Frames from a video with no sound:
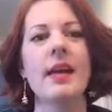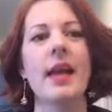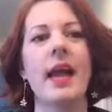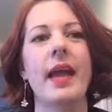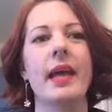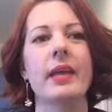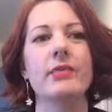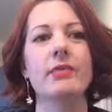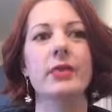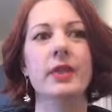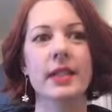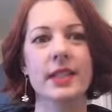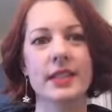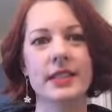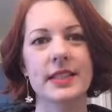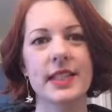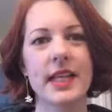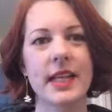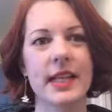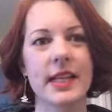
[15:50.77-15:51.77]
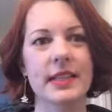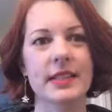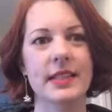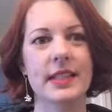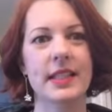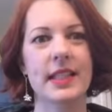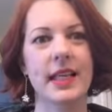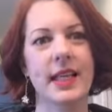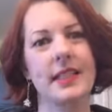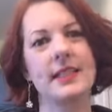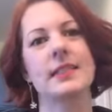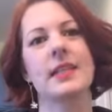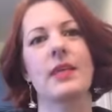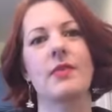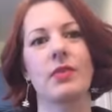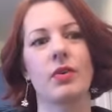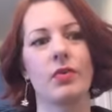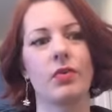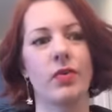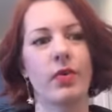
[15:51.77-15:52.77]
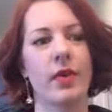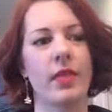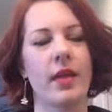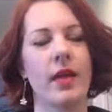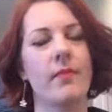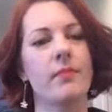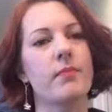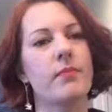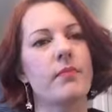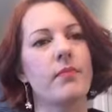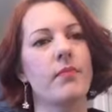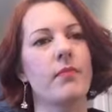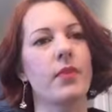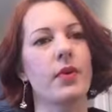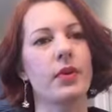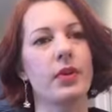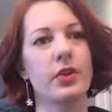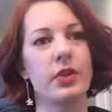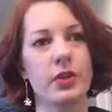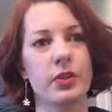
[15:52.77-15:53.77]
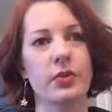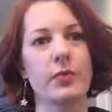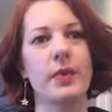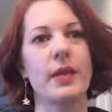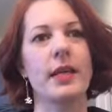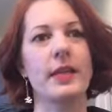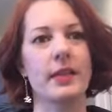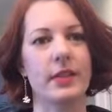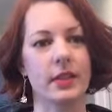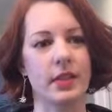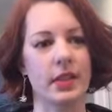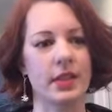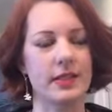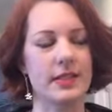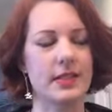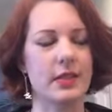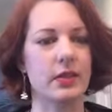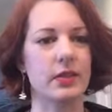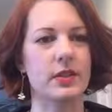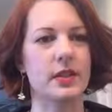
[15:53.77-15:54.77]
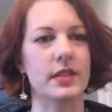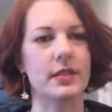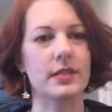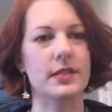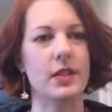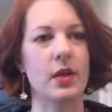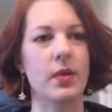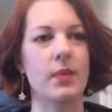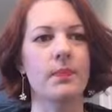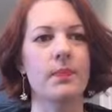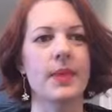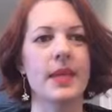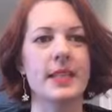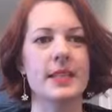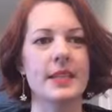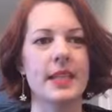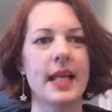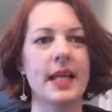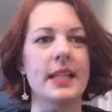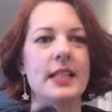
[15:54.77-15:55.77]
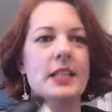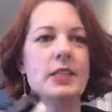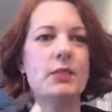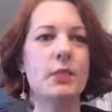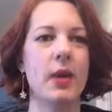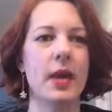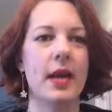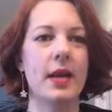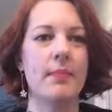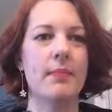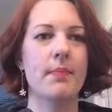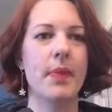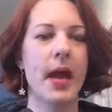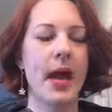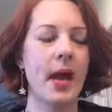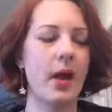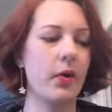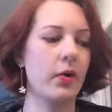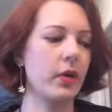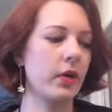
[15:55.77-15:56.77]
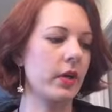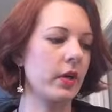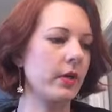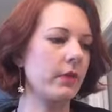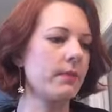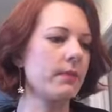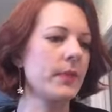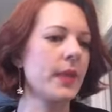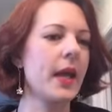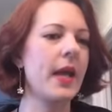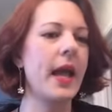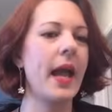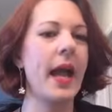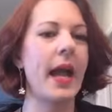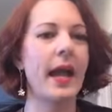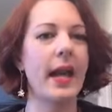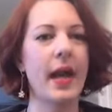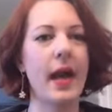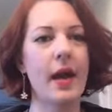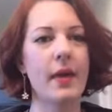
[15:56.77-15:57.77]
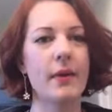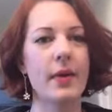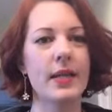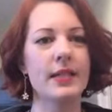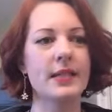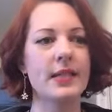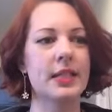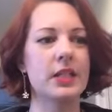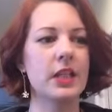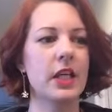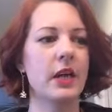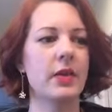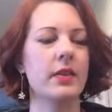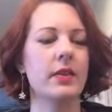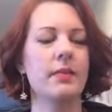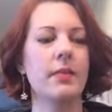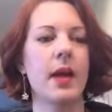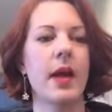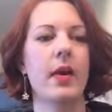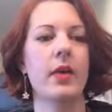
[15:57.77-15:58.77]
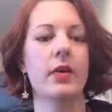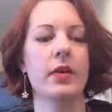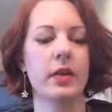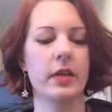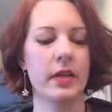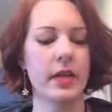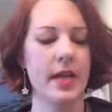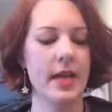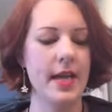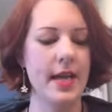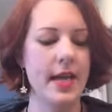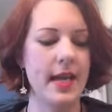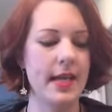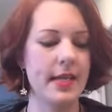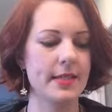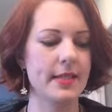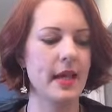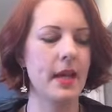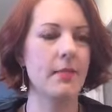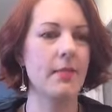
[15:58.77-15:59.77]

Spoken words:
and really take it to the next level for them, for you being their consultant. So setting spray, powder, and how I dish out the powder is I